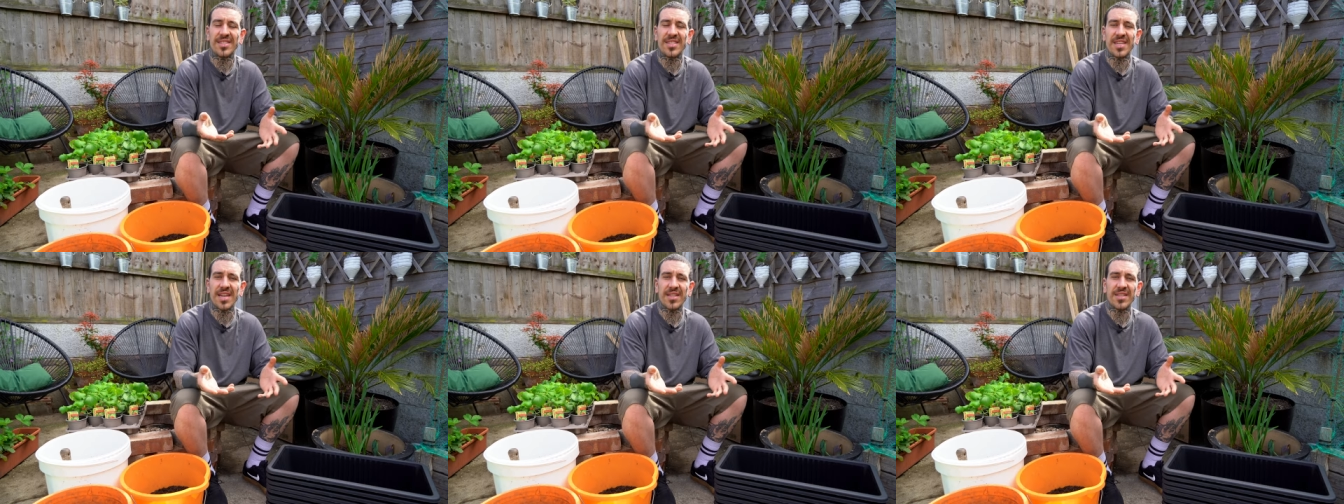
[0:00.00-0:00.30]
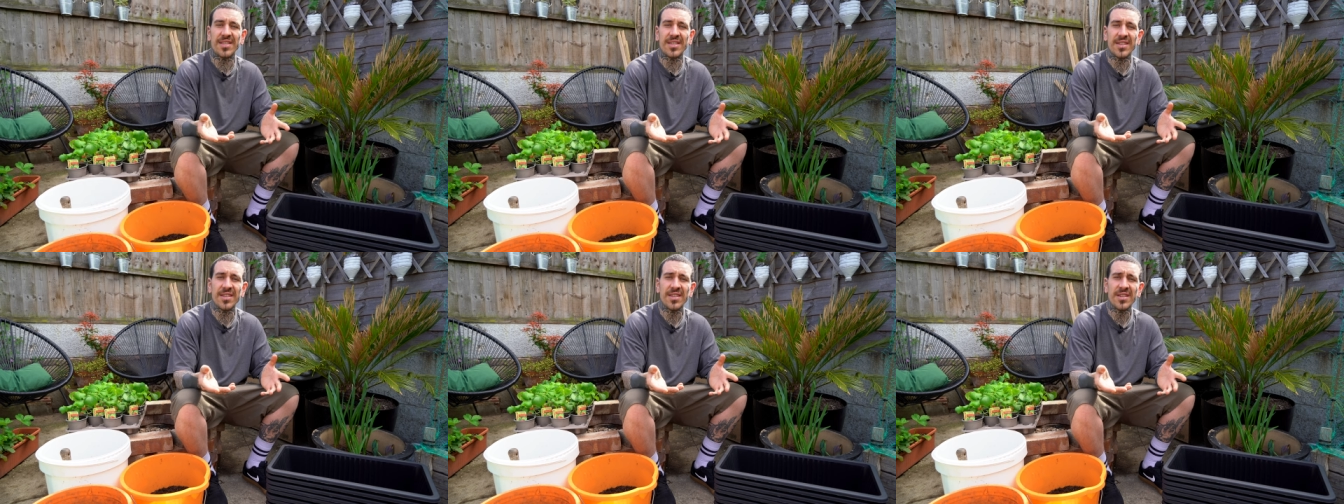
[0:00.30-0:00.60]

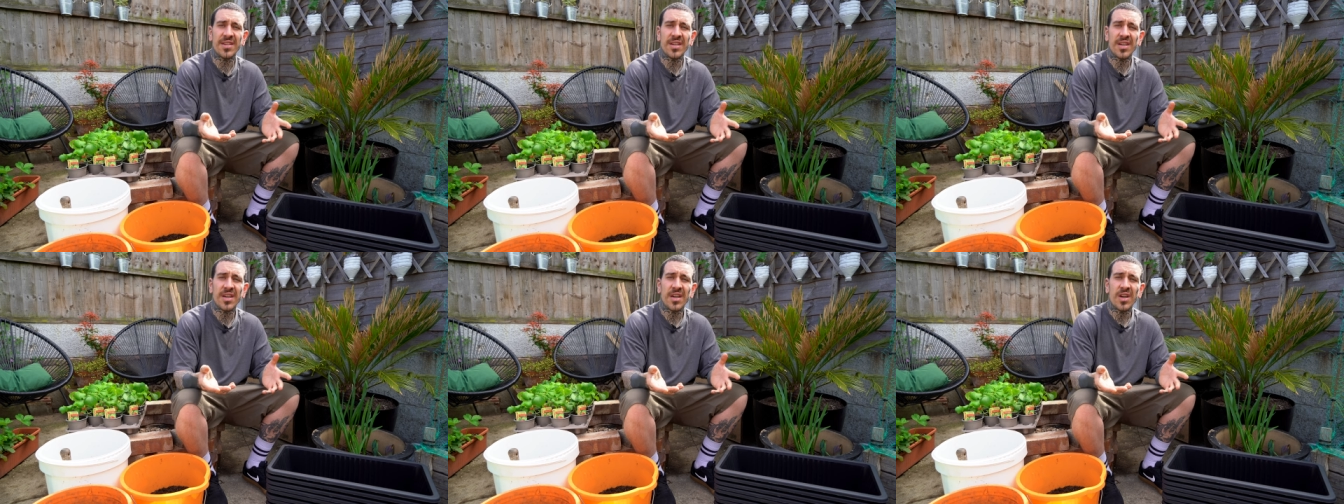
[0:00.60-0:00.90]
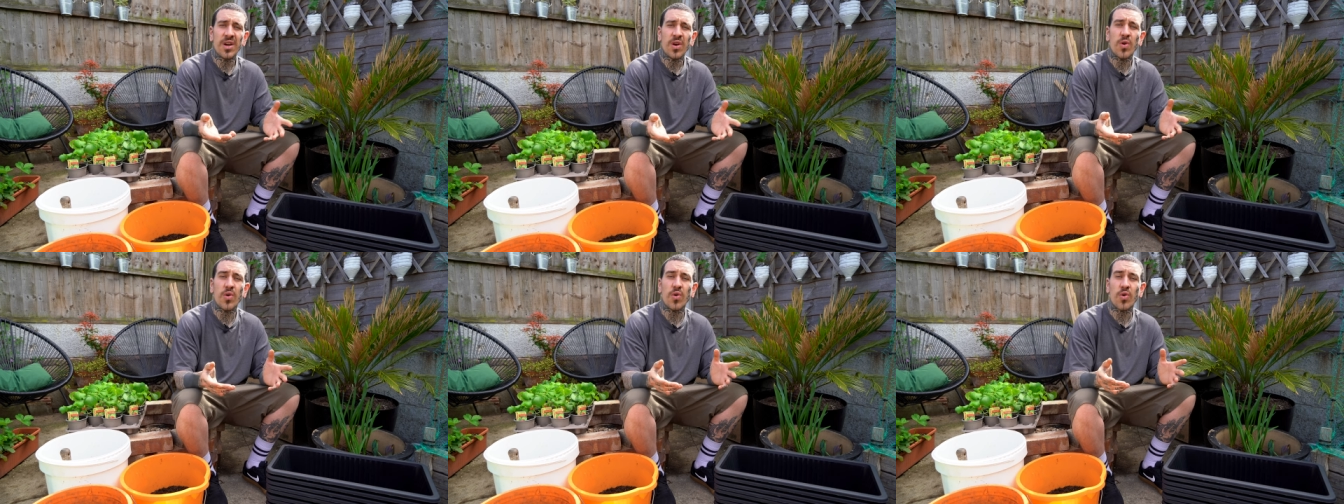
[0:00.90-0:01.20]
center
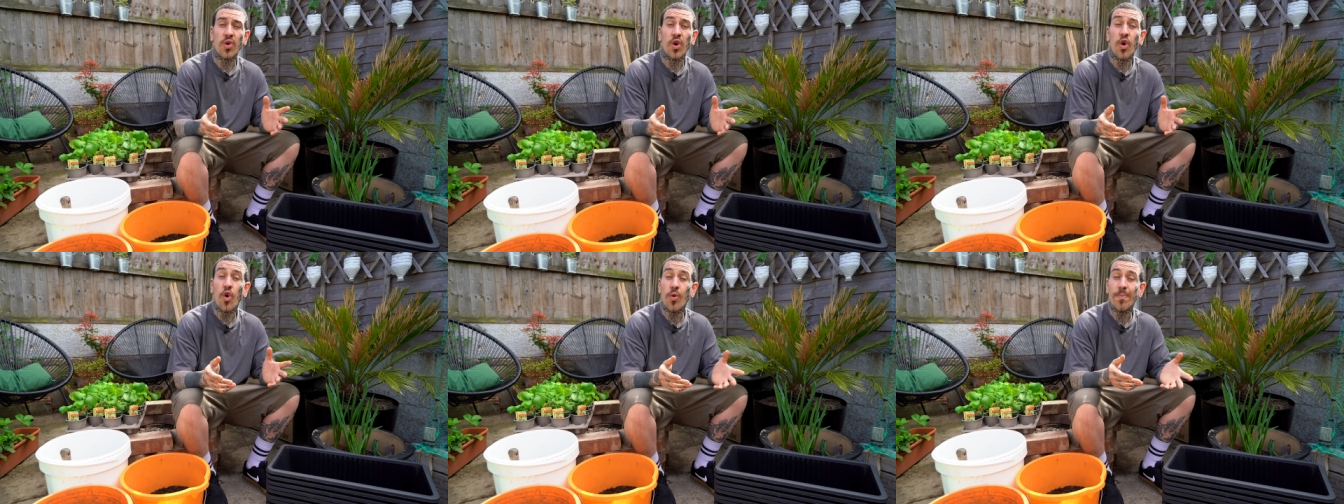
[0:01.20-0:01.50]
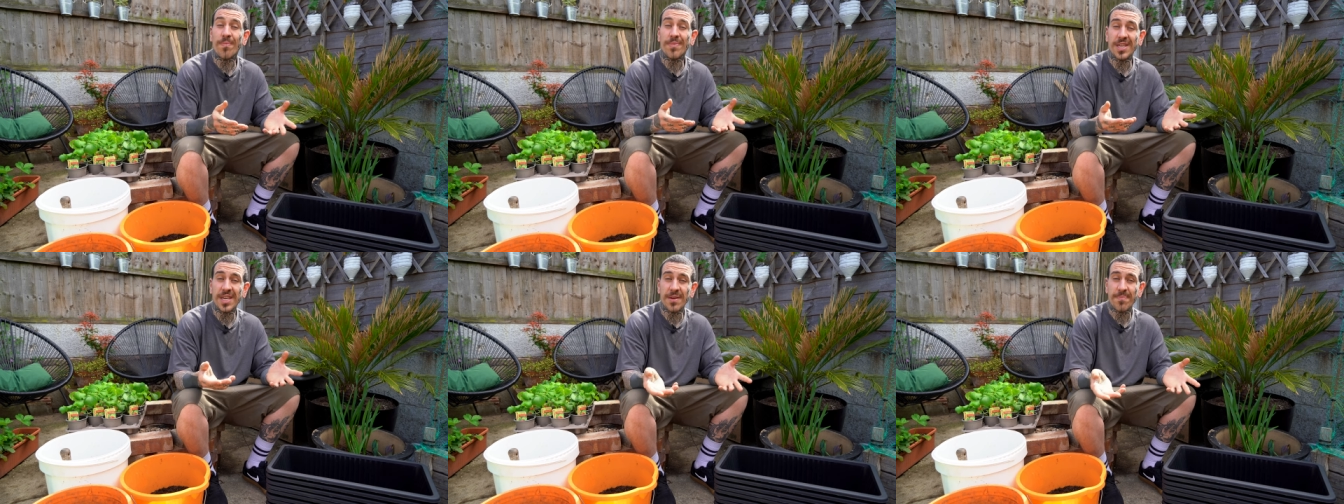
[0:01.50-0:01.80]
or
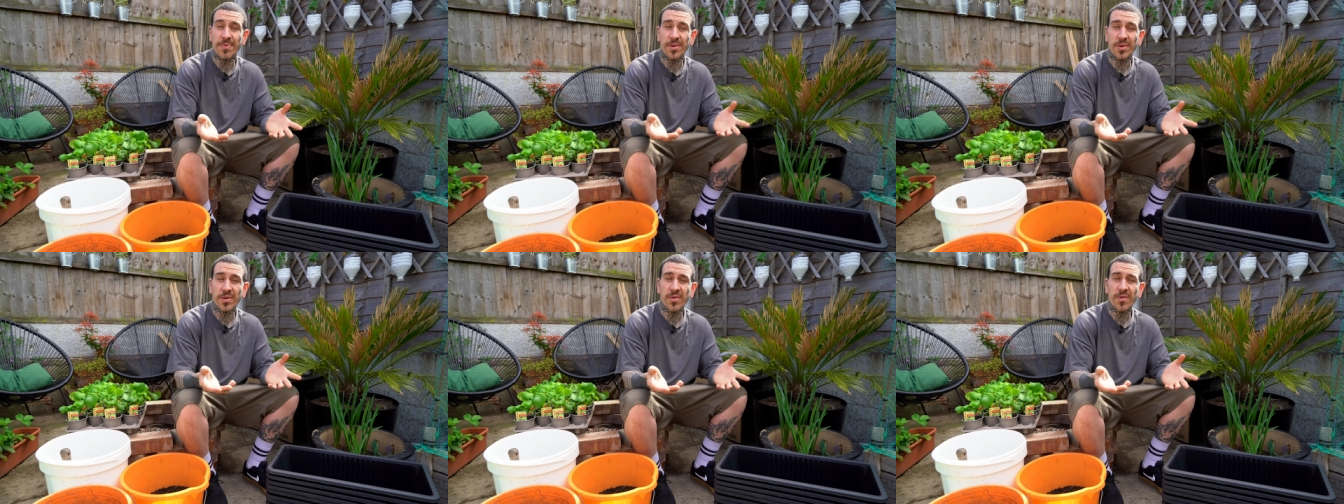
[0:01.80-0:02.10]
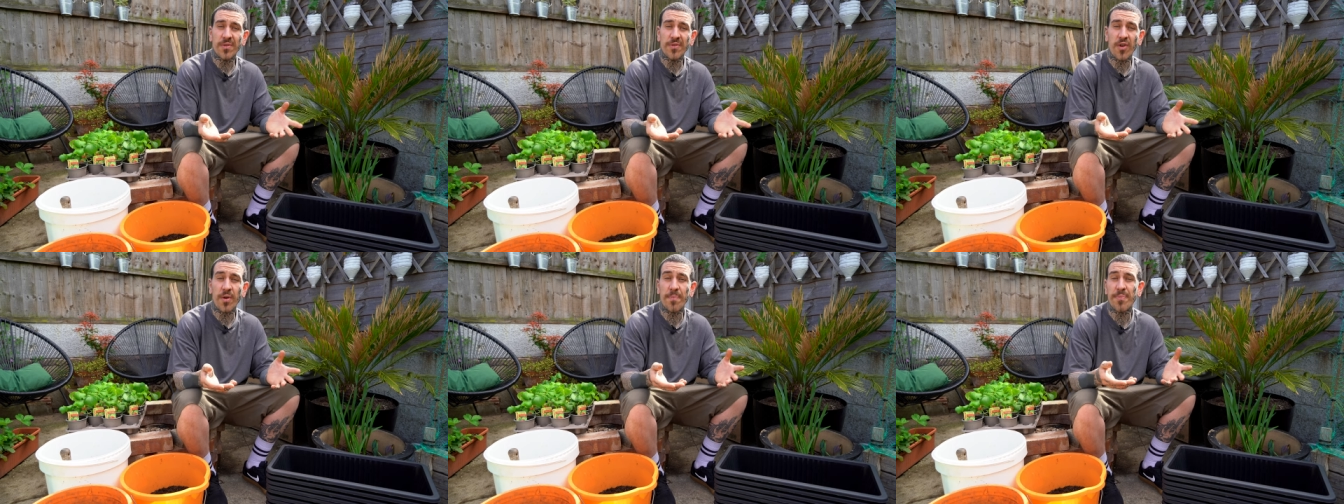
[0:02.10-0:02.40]
Home Depot
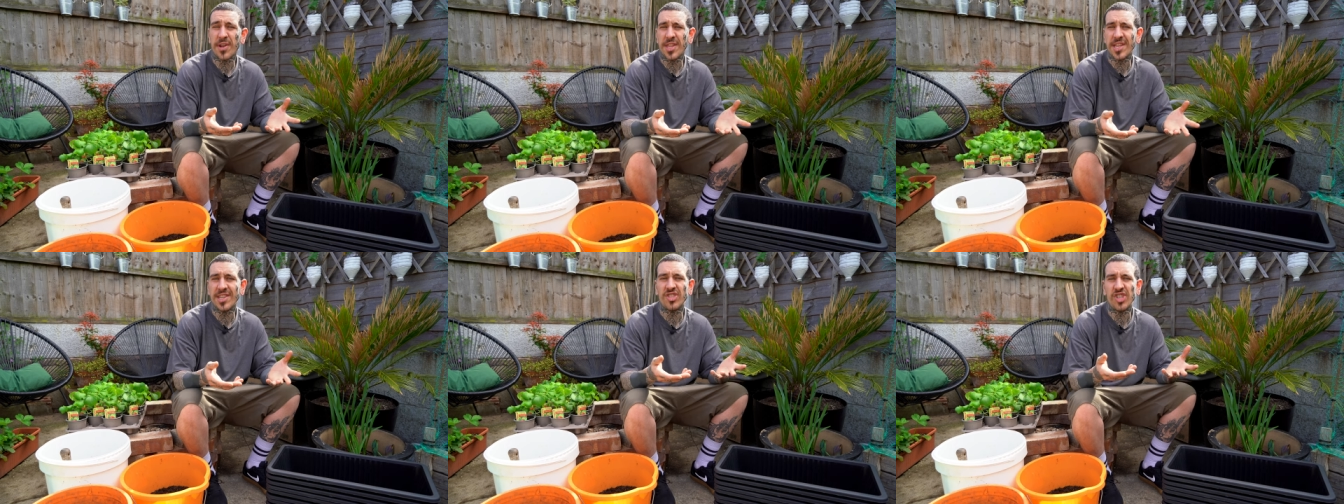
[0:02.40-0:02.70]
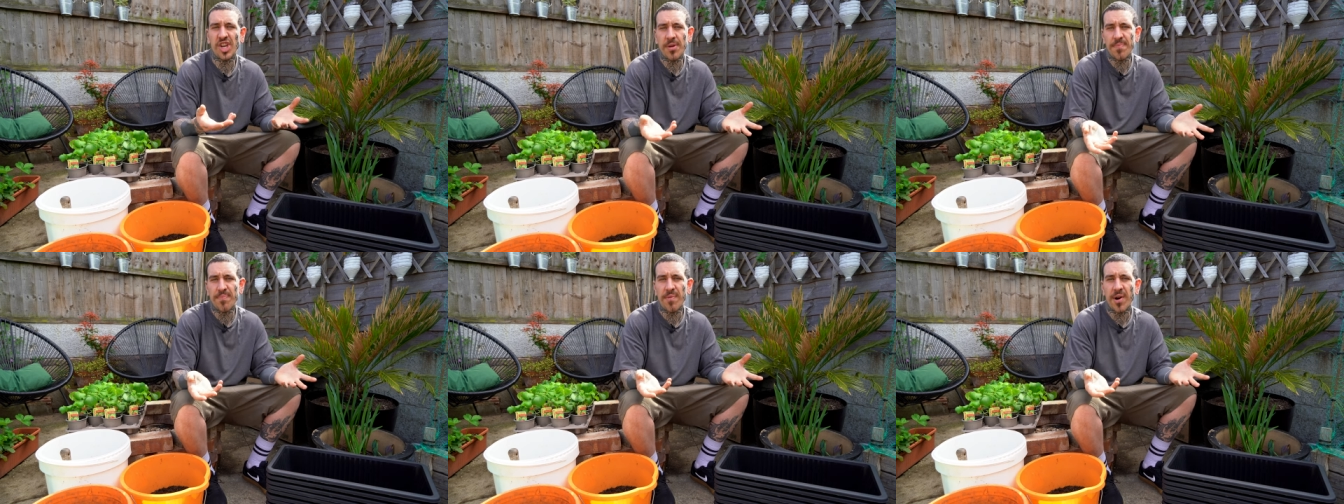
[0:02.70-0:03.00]
for a pretty
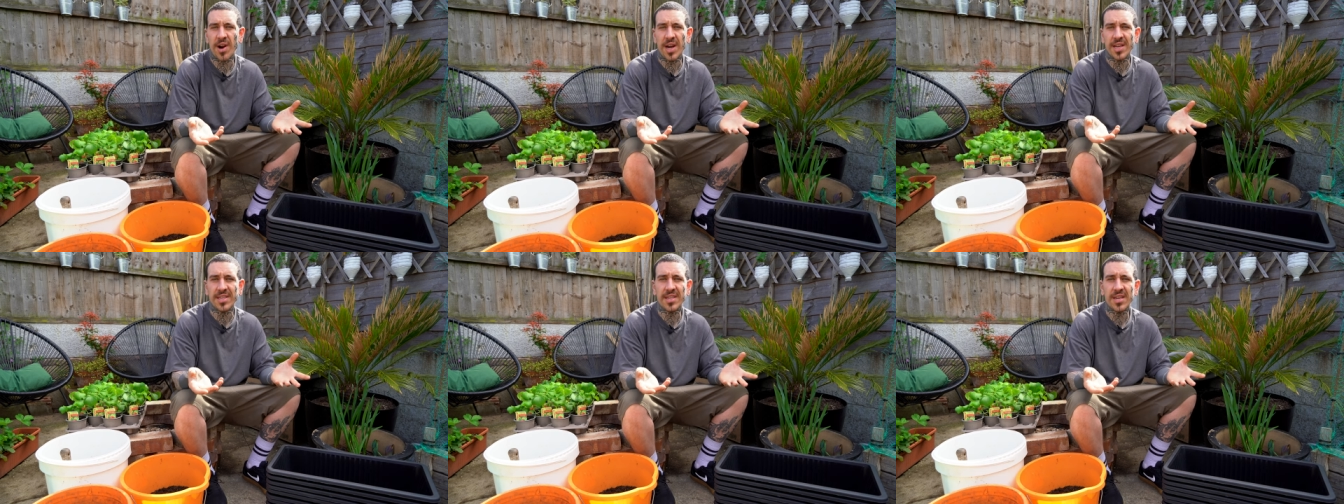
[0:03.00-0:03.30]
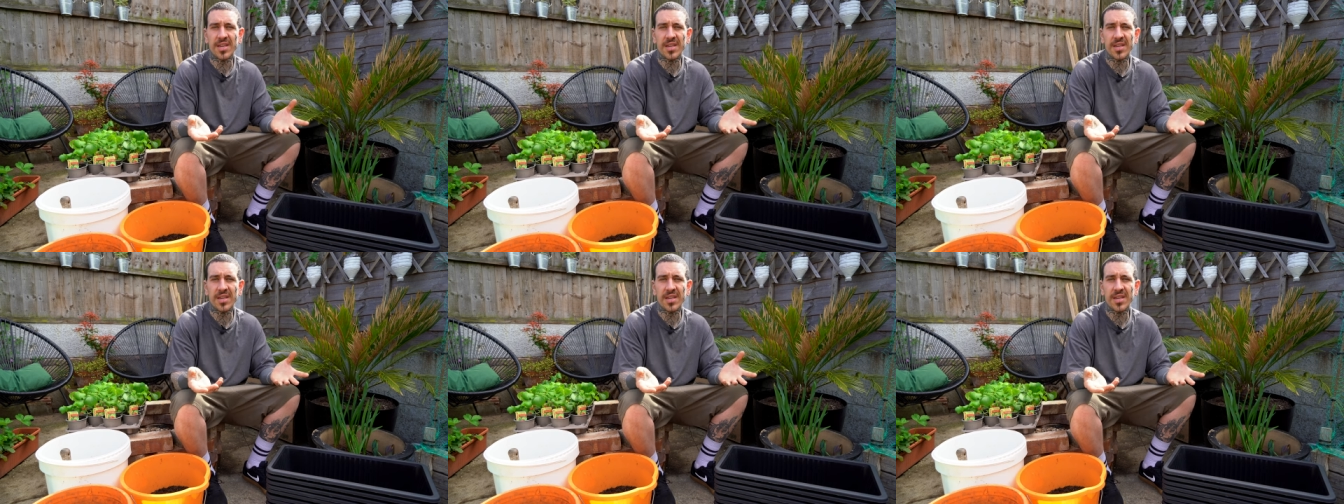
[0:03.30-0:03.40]
cheap price.